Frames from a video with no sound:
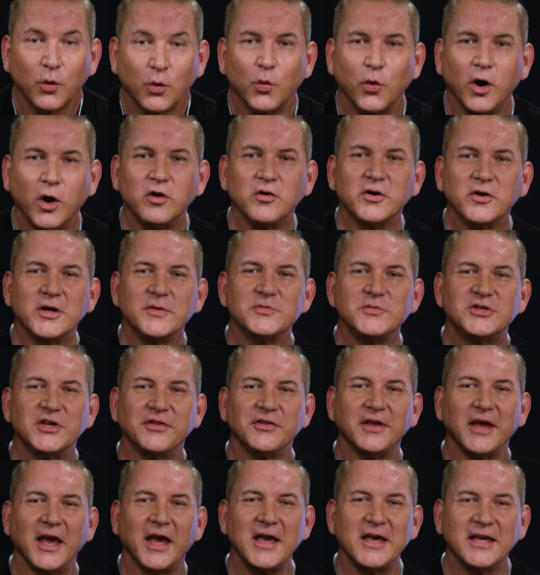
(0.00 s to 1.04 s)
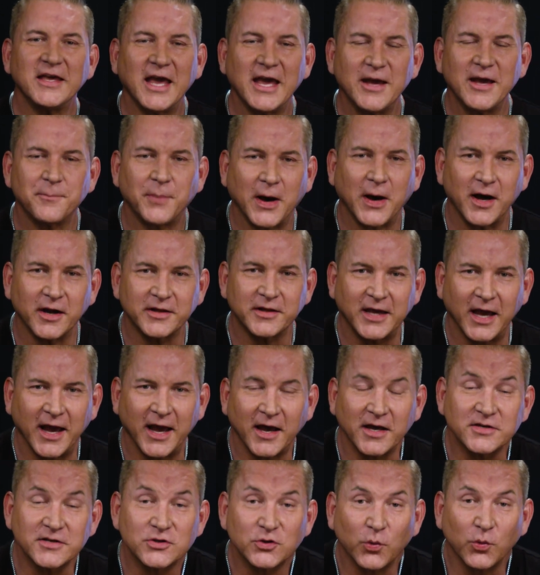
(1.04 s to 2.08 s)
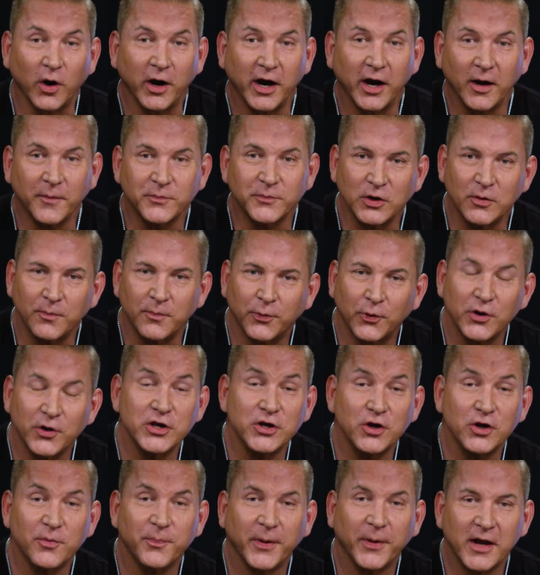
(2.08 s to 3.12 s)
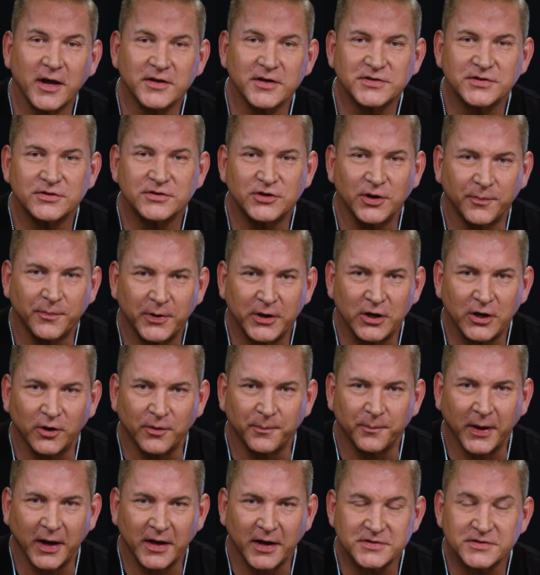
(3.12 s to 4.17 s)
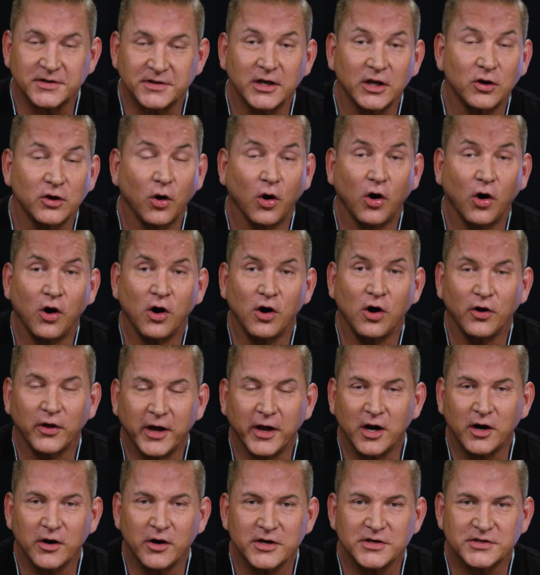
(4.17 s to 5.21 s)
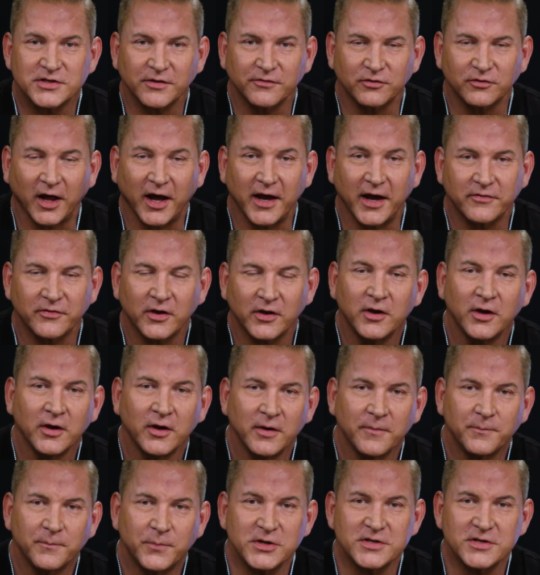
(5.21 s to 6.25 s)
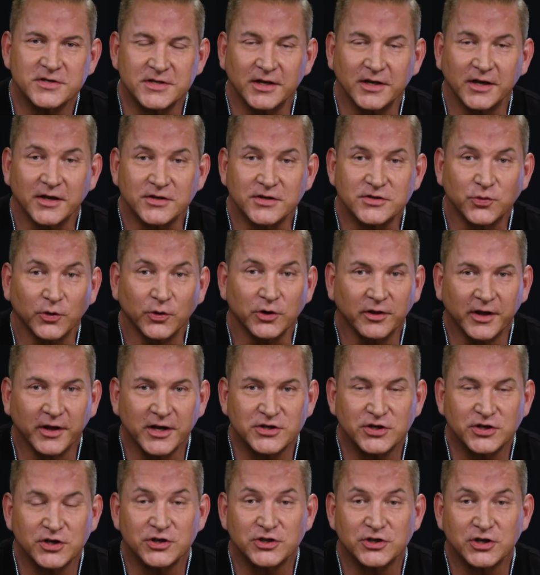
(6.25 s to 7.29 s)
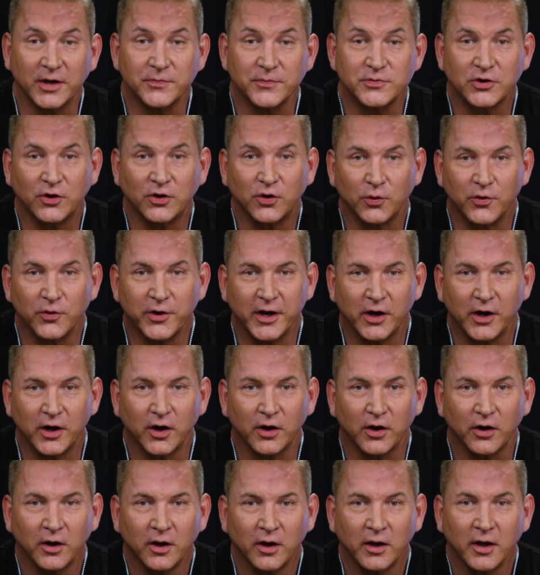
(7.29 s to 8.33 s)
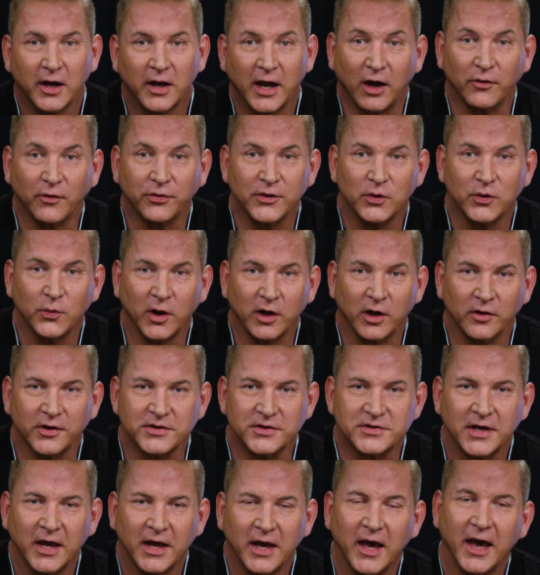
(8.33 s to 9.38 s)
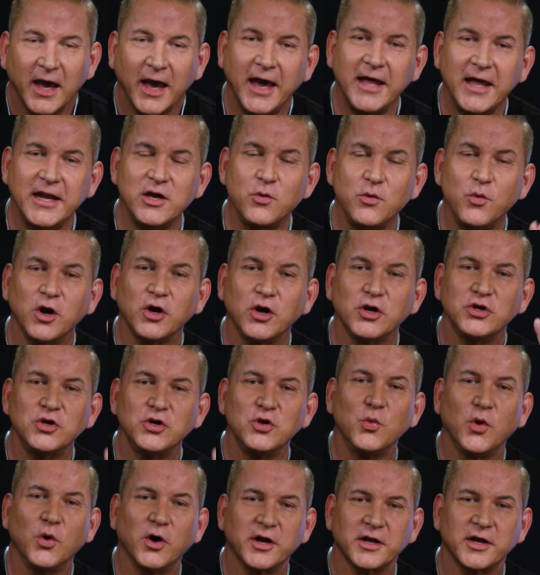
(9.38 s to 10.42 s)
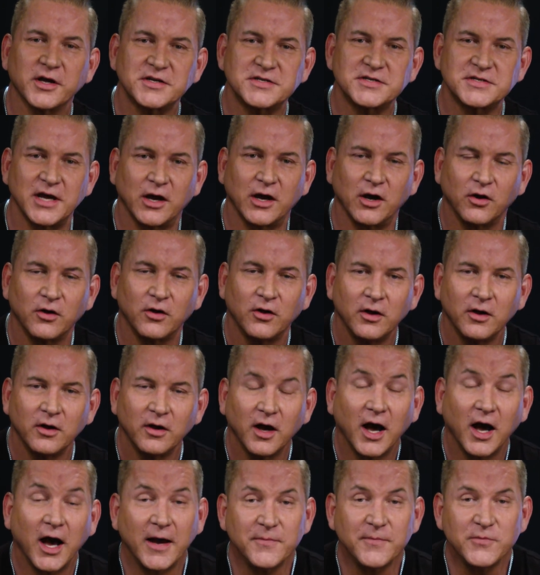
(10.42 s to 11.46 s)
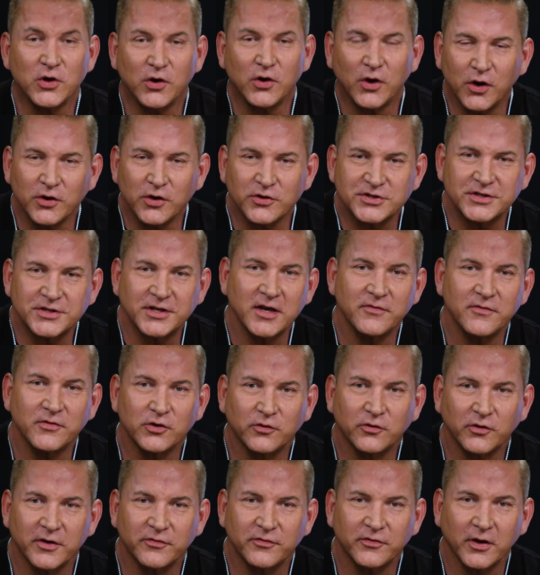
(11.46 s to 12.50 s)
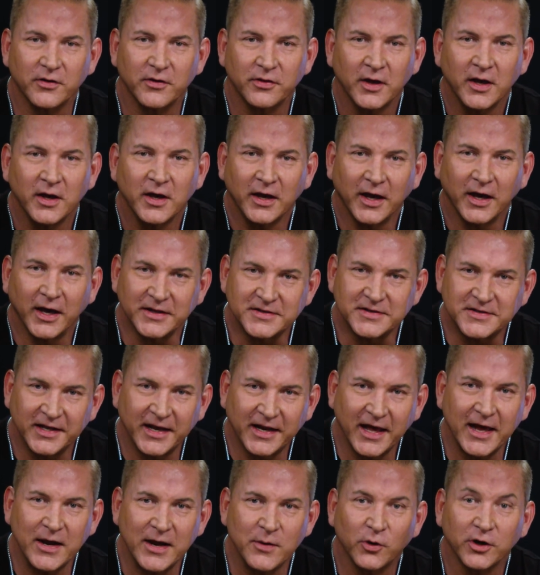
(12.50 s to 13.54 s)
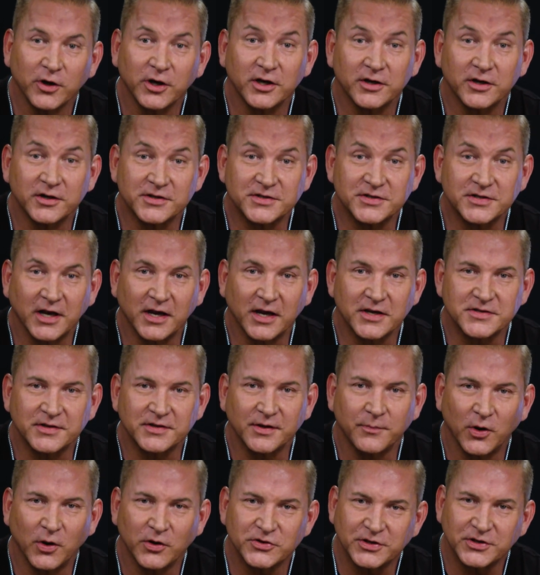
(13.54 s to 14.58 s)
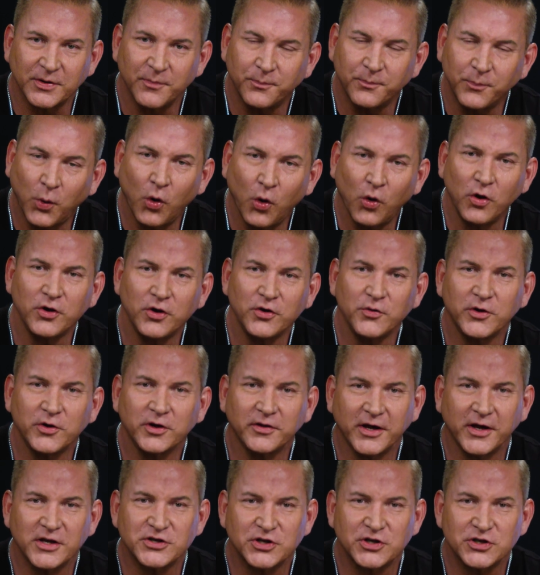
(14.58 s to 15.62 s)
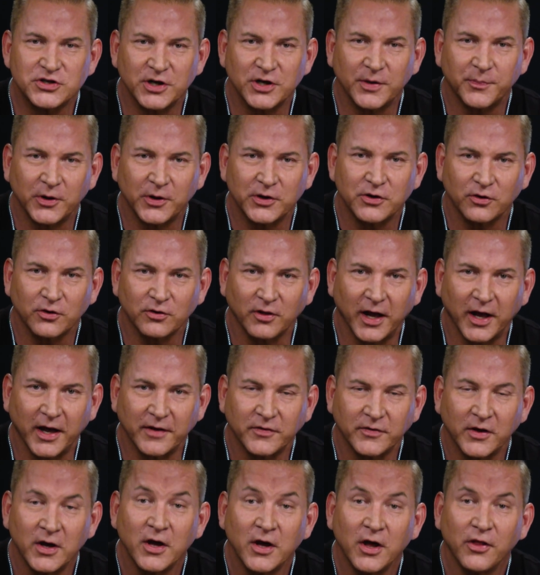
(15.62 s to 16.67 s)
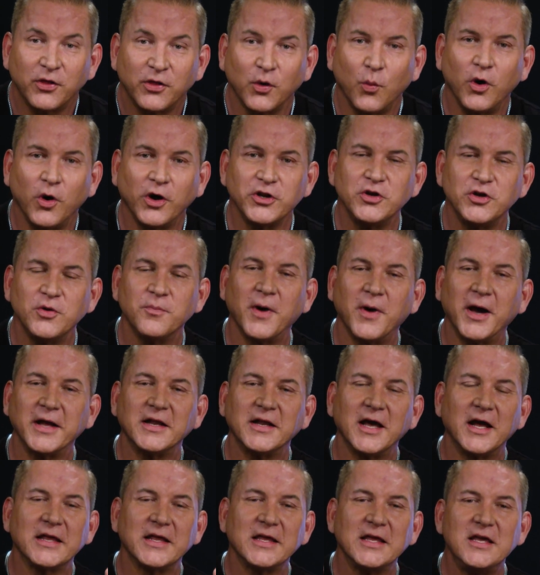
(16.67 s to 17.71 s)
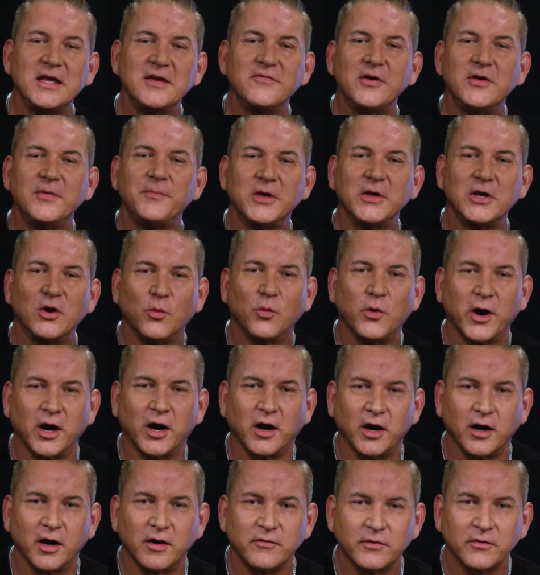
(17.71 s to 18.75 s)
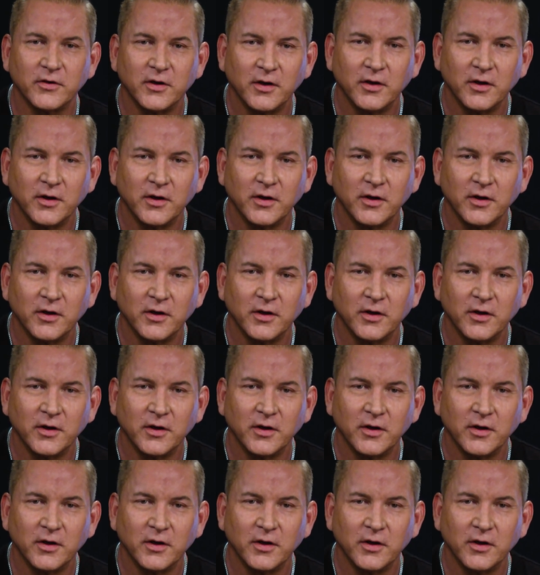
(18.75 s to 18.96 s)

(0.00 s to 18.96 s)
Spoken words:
Welcome to the A-Game podcast, where I help you bring your best to be your best in all areas of life: business, relationships, career, health and wellness, anywhere you want to excel. I'm your host, Steven Griffith, and today we're going to discuss the most important relationship in your life, the one you might not even be aware of.